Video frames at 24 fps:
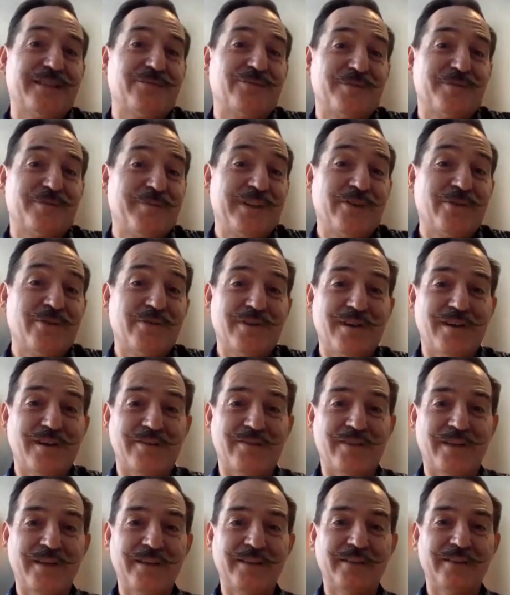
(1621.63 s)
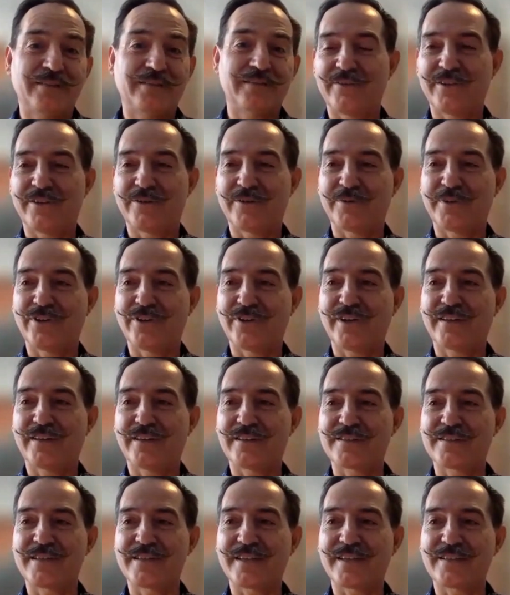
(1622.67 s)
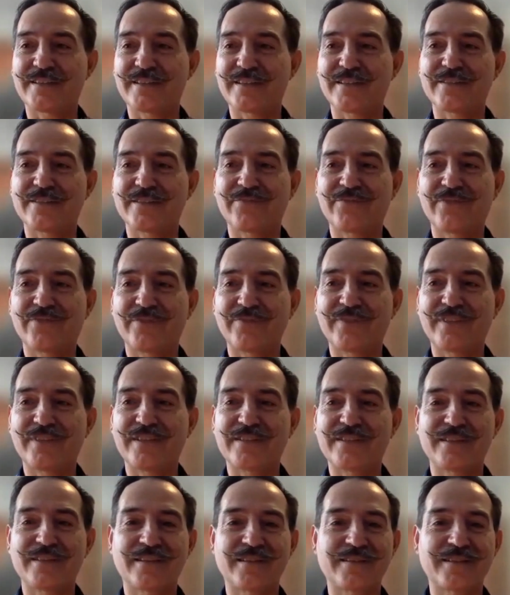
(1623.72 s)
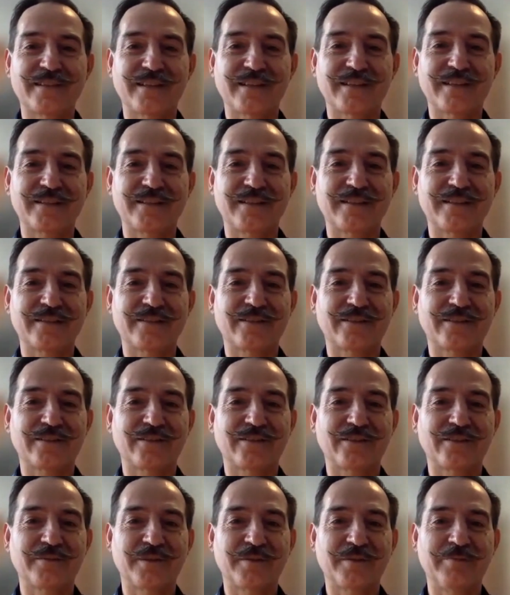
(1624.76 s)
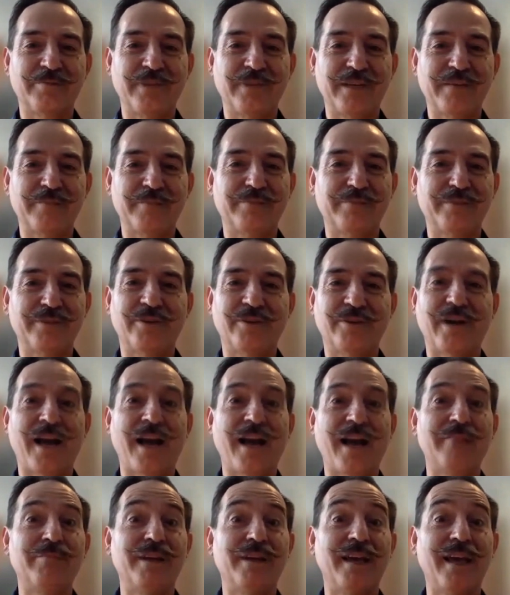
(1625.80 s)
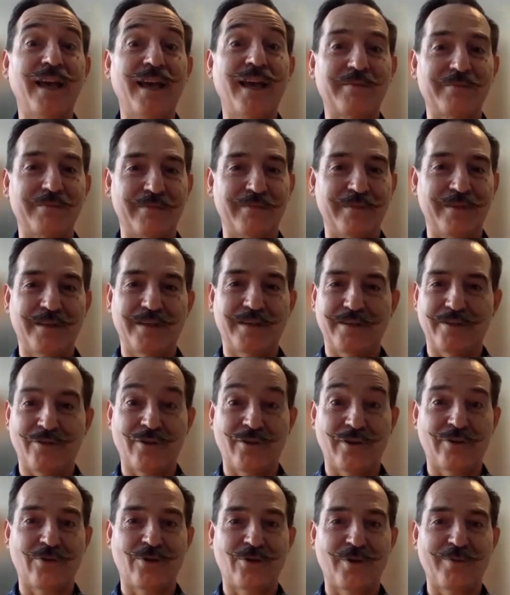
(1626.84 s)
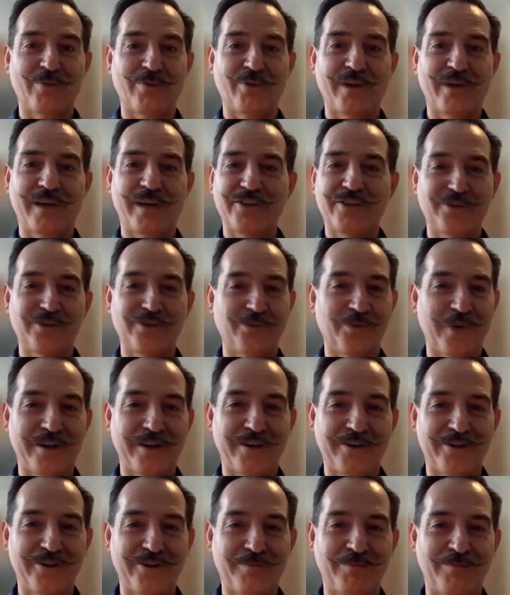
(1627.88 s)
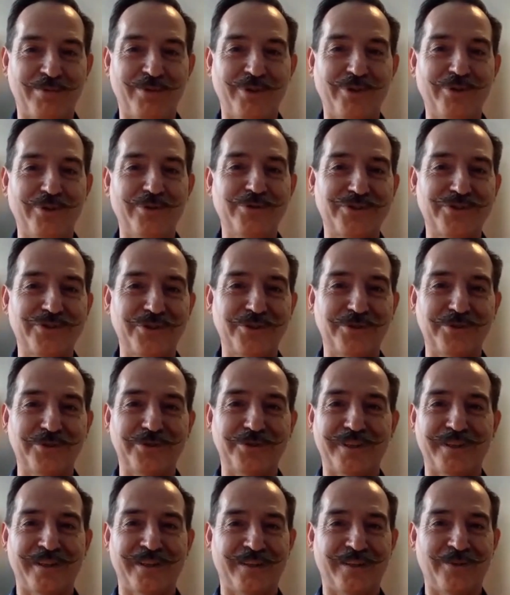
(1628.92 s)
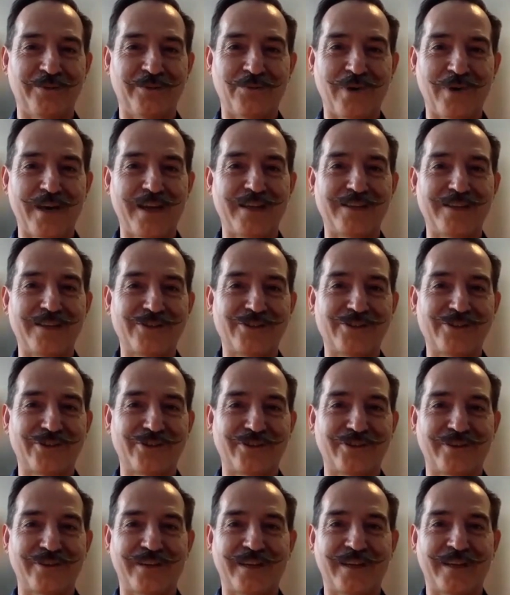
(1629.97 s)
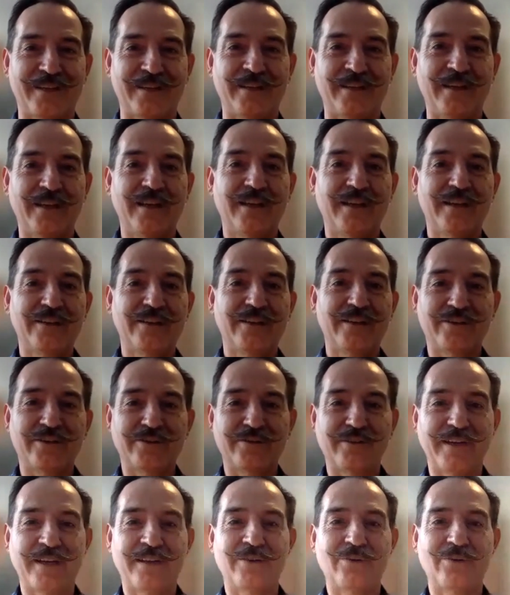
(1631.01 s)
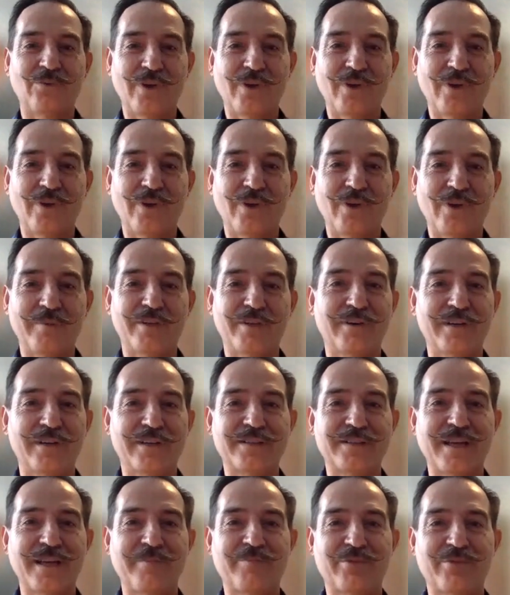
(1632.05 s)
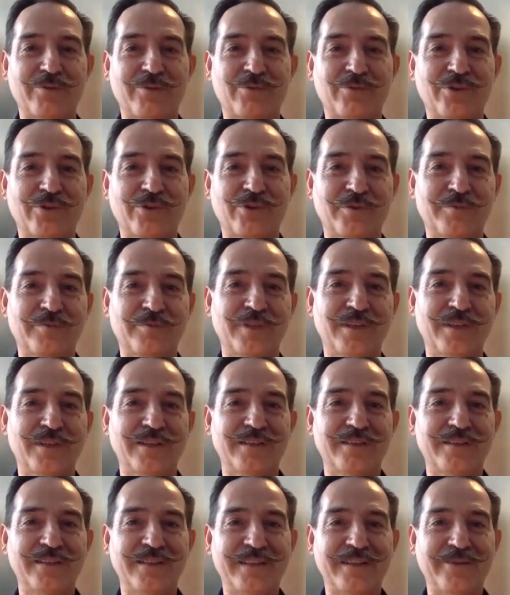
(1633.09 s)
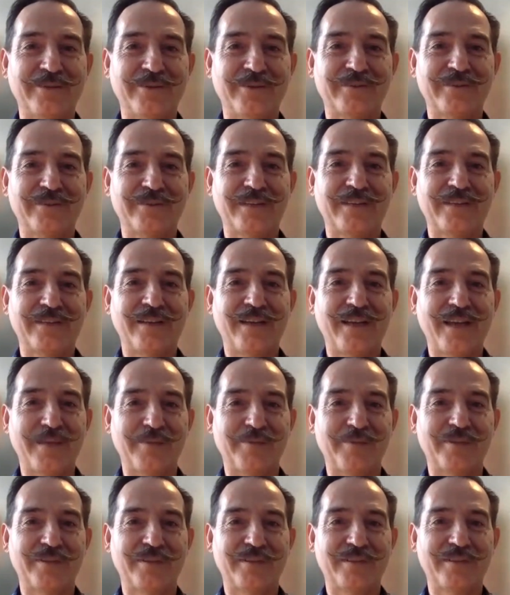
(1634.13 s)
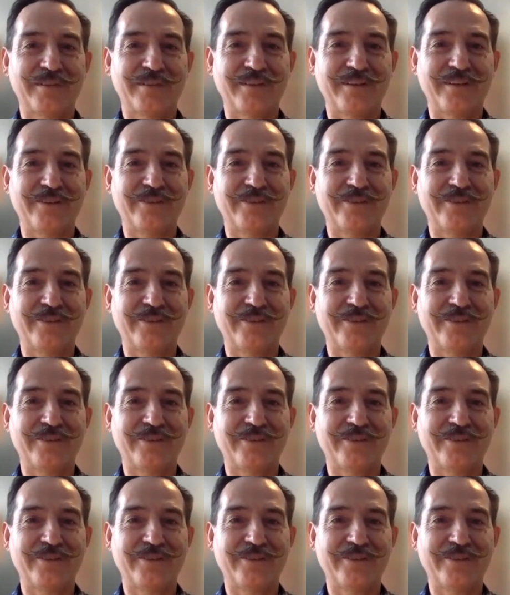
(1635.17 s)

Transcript: that's what's been going on, right? We look at the 60s, the 50s, and the 60s, the big, IBM, the corporation, wear your blue suit and the white shirt, and and the women were in a separate room and they typed,